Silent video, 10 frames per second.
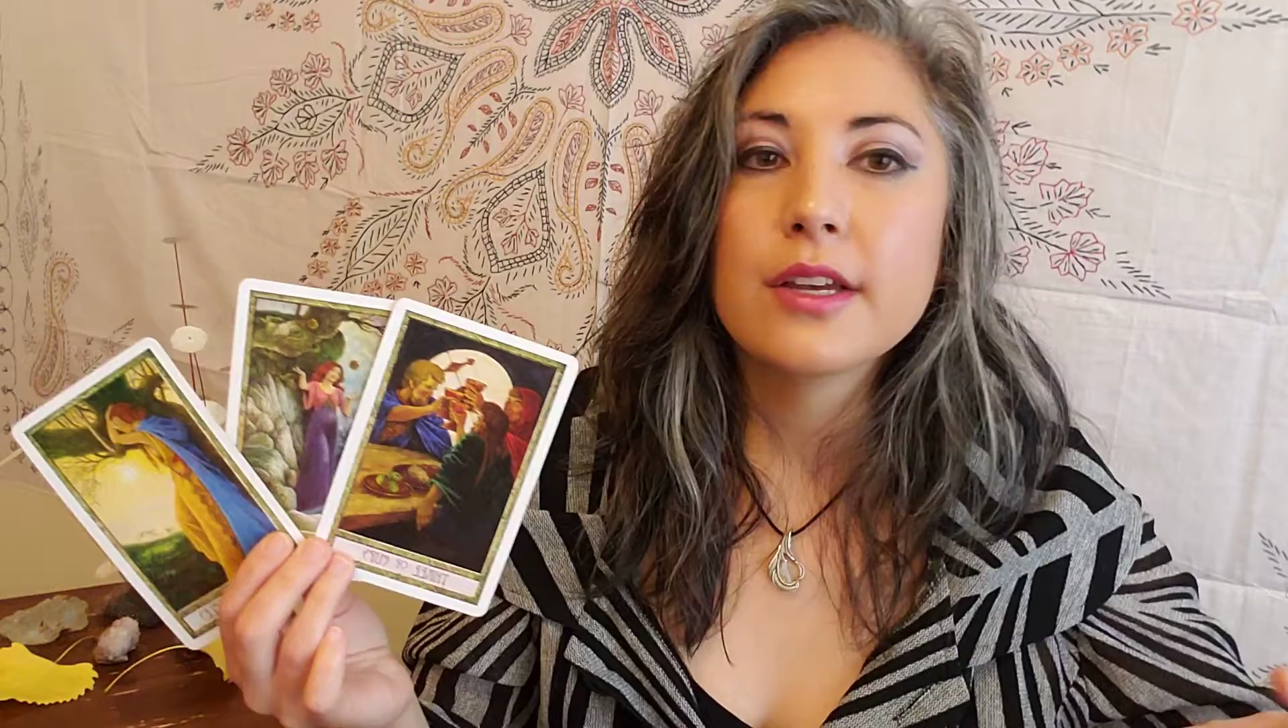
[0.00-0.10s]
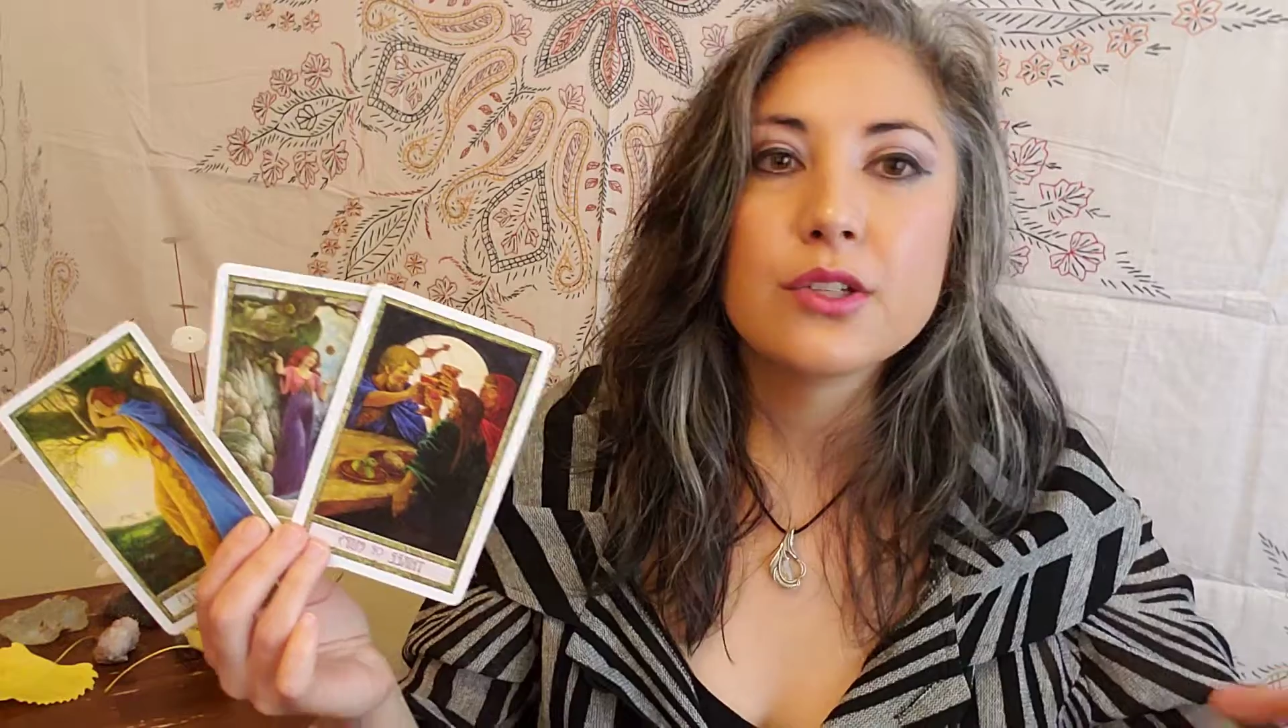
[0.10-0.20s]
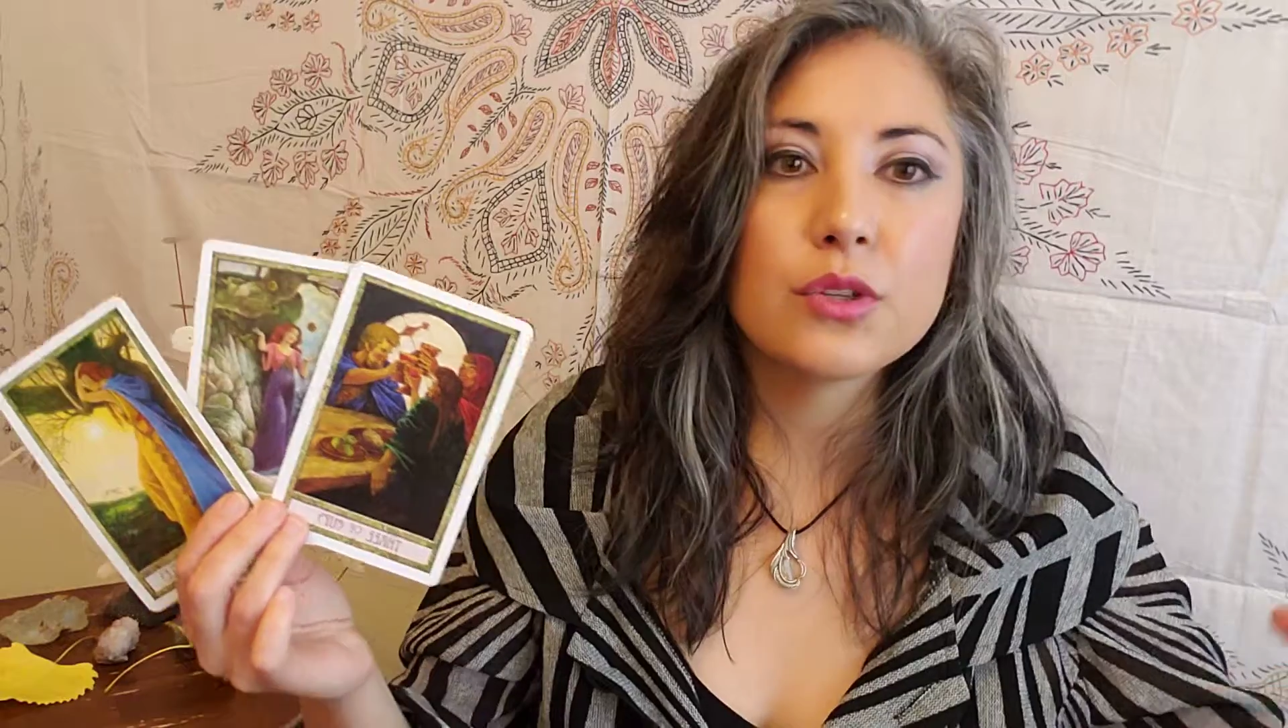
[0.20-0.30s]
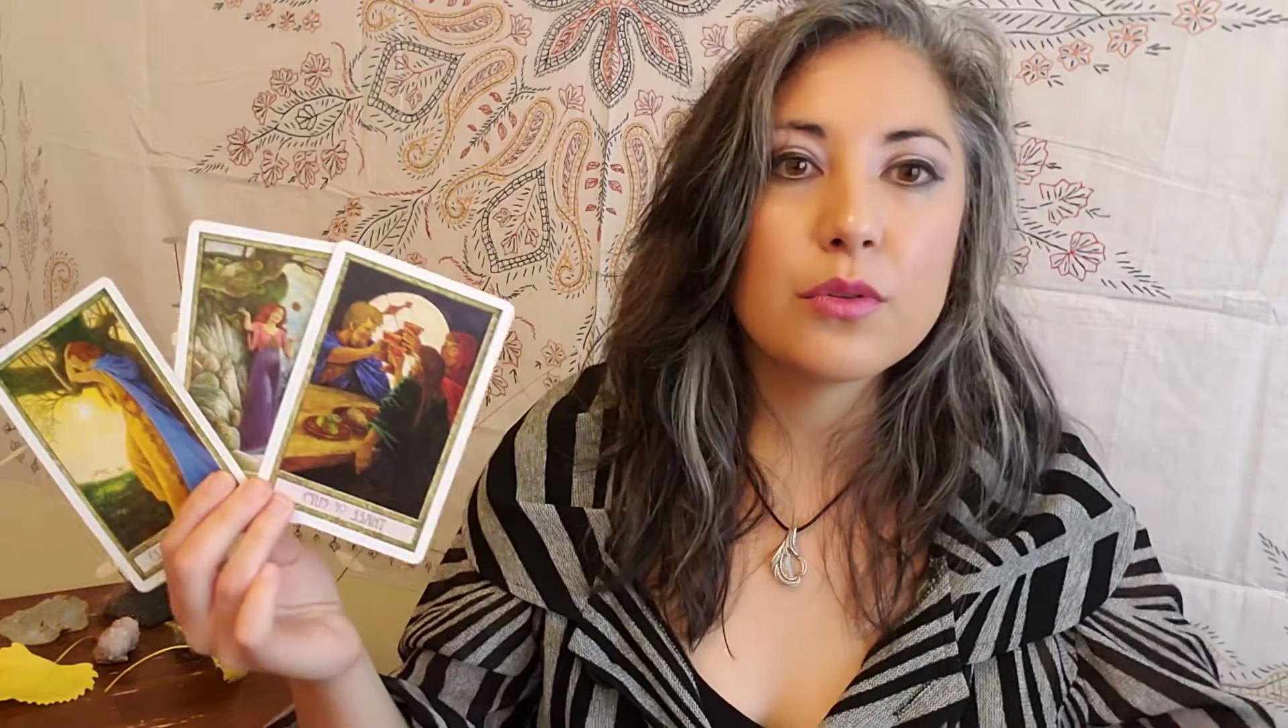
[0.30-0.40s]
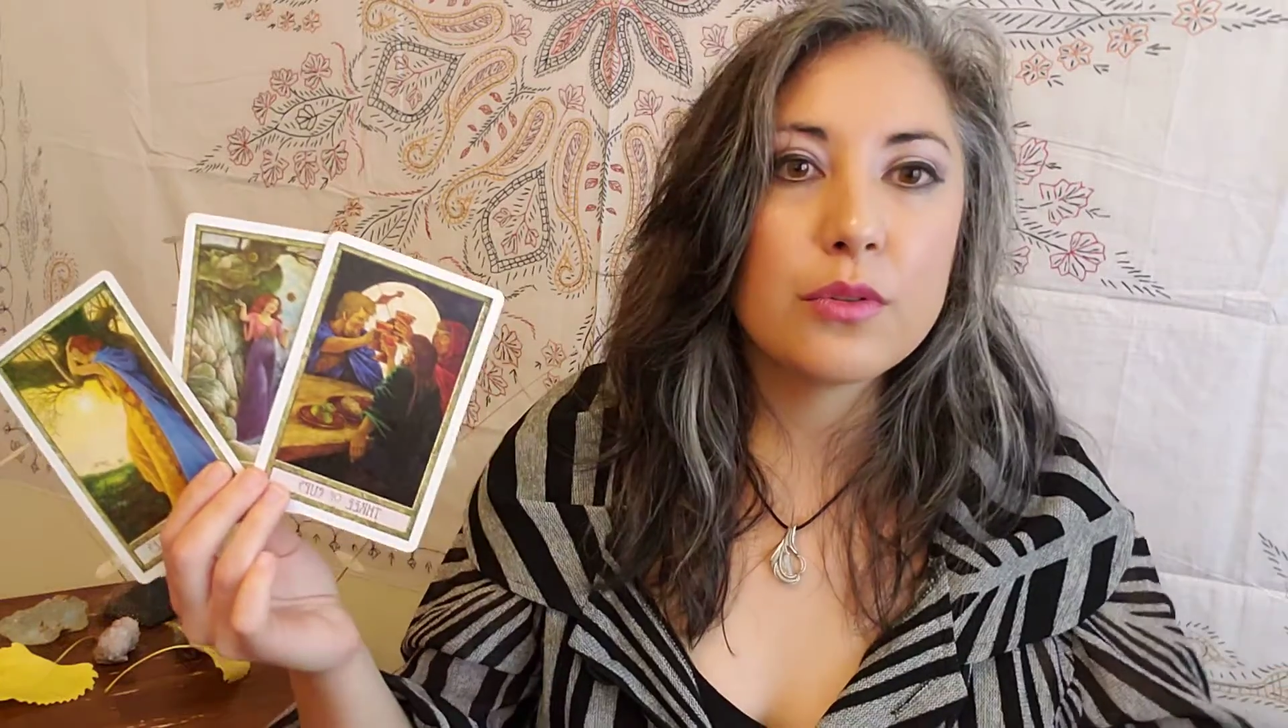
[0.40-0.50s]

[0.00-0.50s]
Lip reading: So